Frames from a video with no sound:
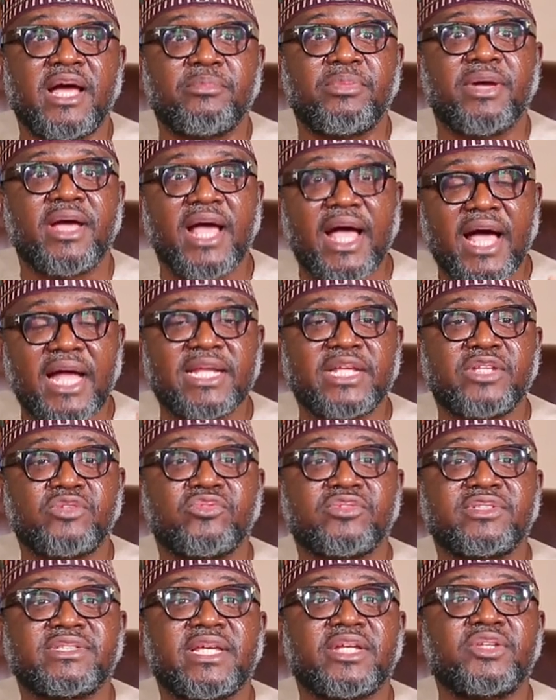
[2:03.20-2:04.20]
app, and
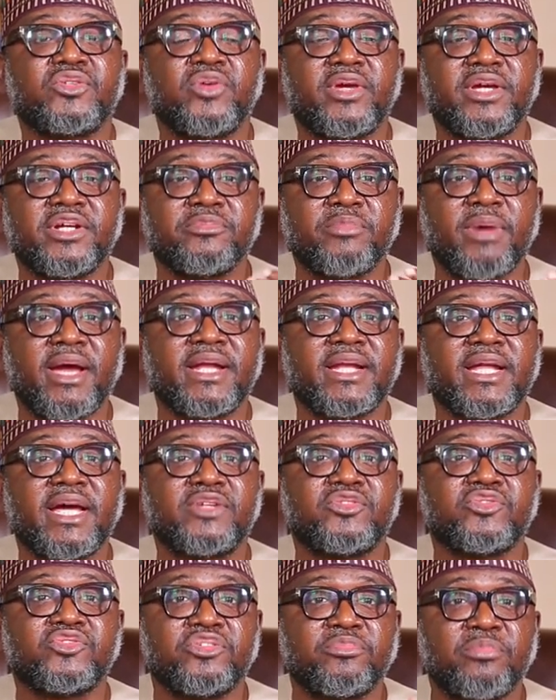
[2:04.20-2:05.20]
it will send you a
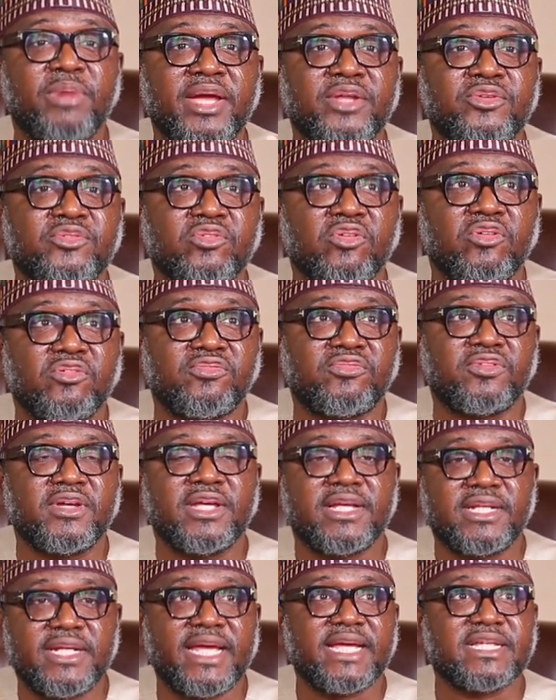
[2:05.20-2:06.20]
reminder to remind you of
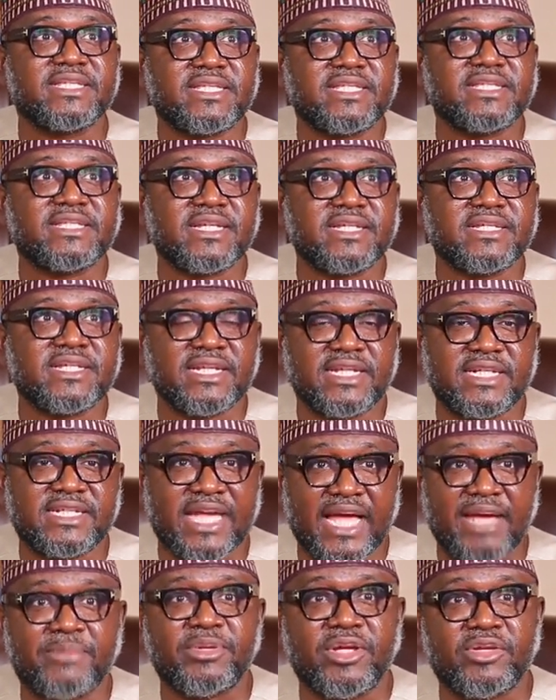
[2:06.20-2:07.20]
the existence and the
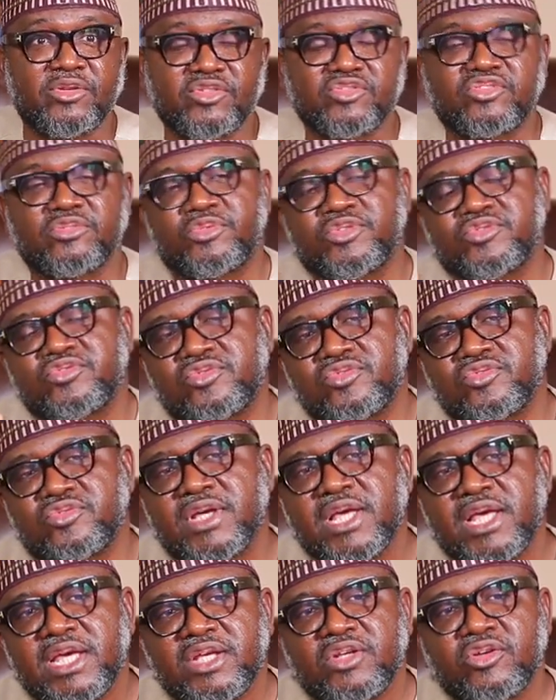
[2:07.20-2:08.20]
time that you are supposed to do.
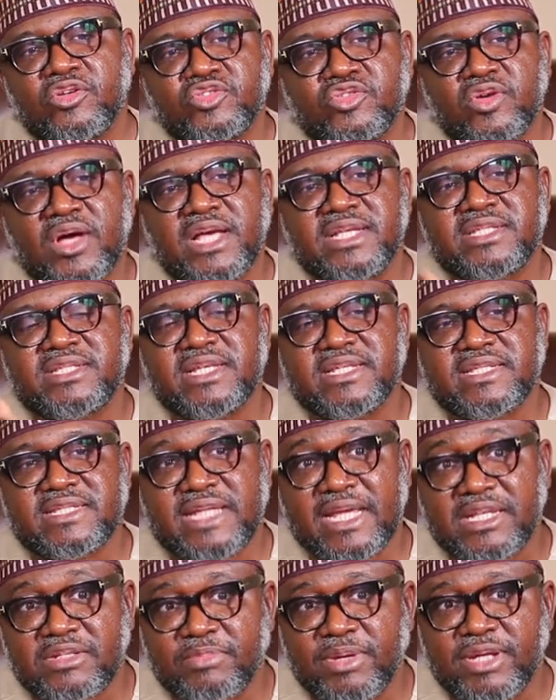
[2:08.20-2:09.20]
It also has a
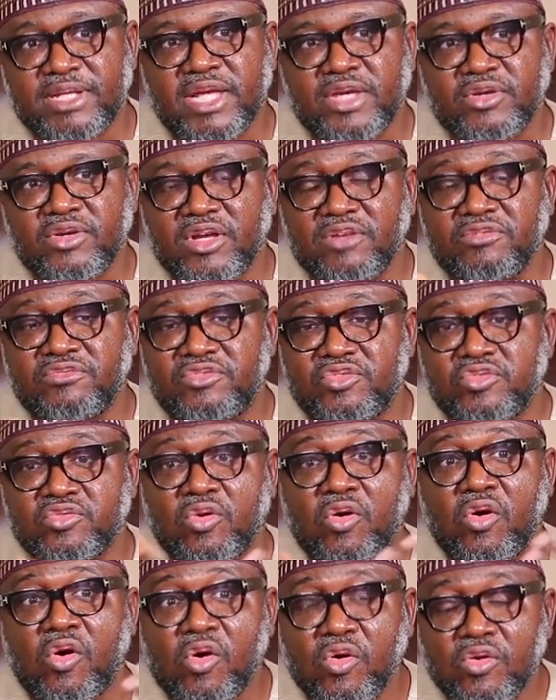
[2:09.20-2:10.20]
statement that you can
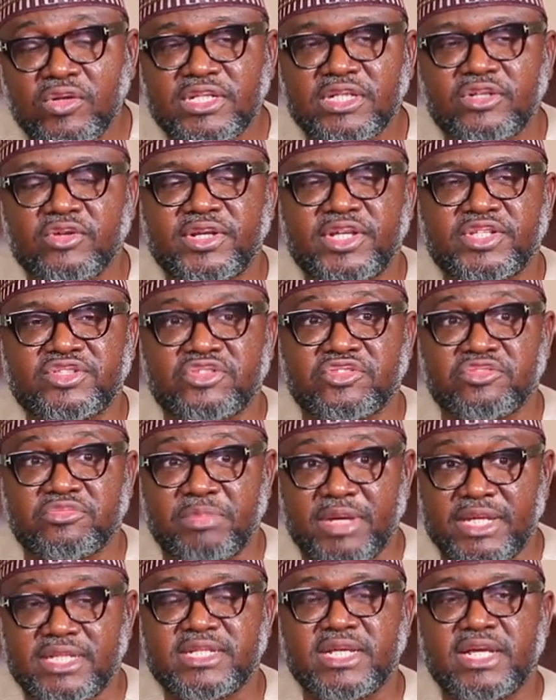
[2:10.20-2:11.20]
view all the donations
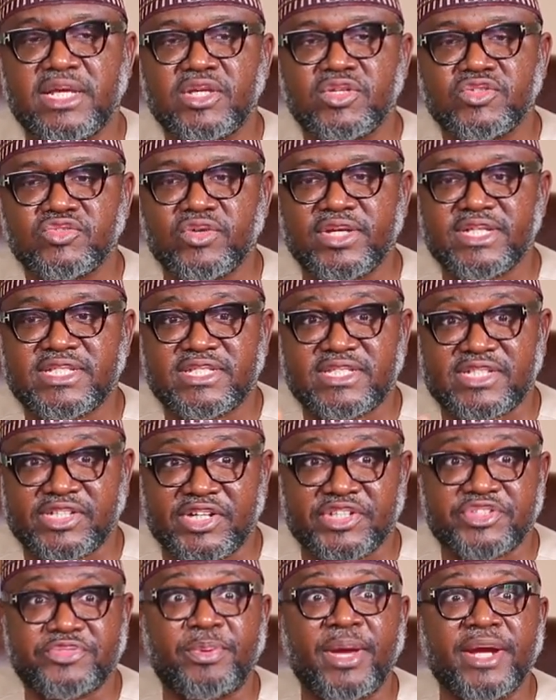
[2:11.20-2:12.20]
made, so it's
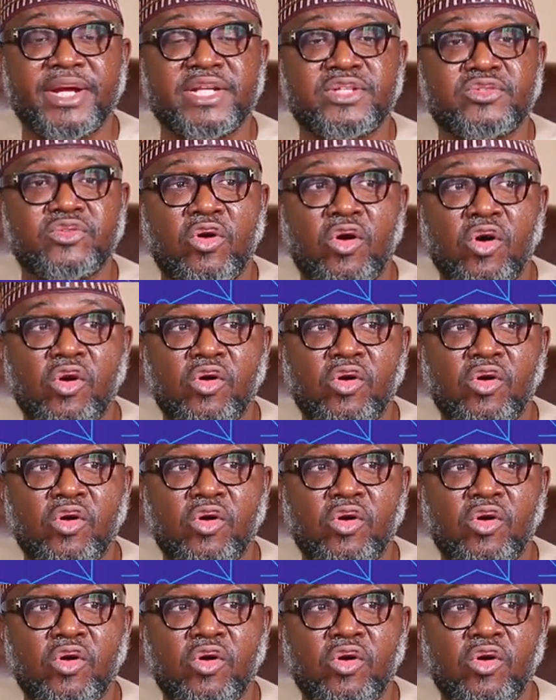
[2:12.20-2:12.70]
transparent to